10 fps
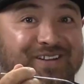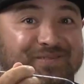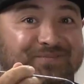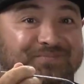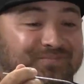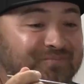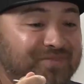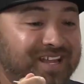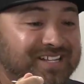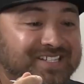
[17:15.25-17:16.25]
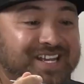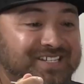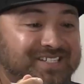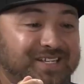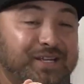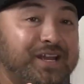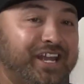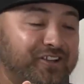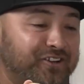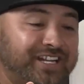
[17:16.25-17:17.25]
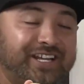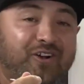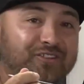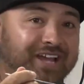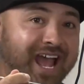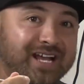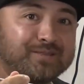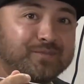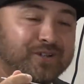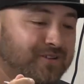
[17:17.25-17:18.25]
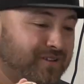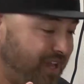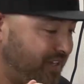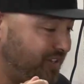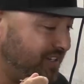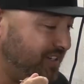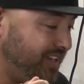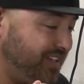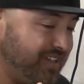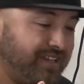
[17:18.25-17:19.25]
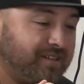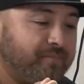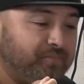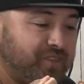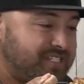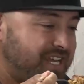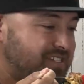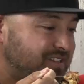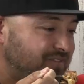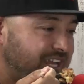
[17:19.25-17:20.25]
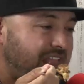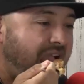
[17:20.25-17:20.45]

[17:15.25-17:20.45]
I Tasty. love it. I love you're gonna it. get all the Asmir, like you're gonna get like the taste of like